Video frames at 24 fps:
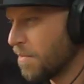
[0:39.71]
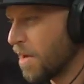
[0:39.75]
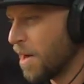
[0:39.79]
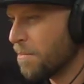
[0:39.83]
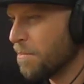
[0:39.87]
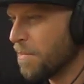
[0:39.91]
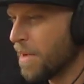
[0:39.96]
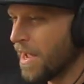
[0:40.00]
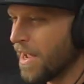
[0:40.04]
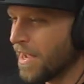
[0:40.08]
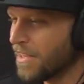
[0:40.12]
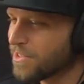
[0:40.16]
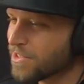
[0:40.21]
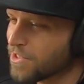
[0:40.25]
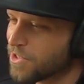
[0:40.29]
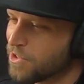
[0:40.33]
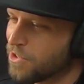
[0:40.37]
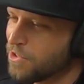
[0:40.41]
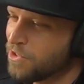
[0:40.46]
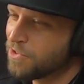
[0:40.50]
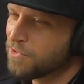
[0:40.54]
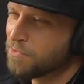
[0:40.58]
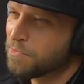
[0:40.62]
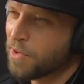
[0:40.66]
My man,
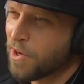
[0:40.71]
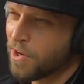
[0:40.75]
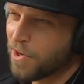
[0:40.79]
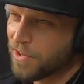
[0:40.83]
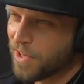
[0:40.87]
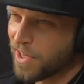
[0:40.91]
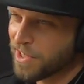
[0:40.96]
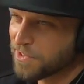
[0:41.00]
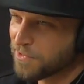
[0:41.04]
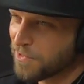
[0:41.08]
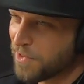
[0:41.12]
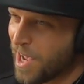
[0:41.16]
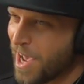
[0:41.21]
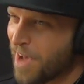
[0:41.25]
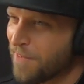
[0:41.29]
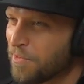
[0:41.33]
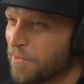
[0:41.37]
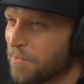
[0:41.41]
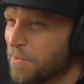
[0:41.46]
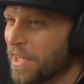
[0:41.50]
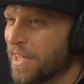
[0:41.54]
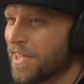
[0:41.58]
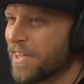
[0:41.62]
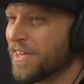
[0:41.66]
salute, bro. Thanks for
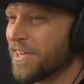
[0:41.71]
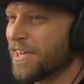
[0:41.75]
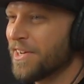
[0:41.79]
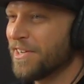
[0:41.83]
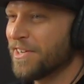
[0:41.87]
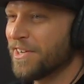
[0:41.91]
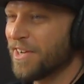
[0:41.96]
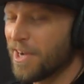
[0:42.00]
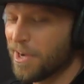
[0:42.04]
having me. That's all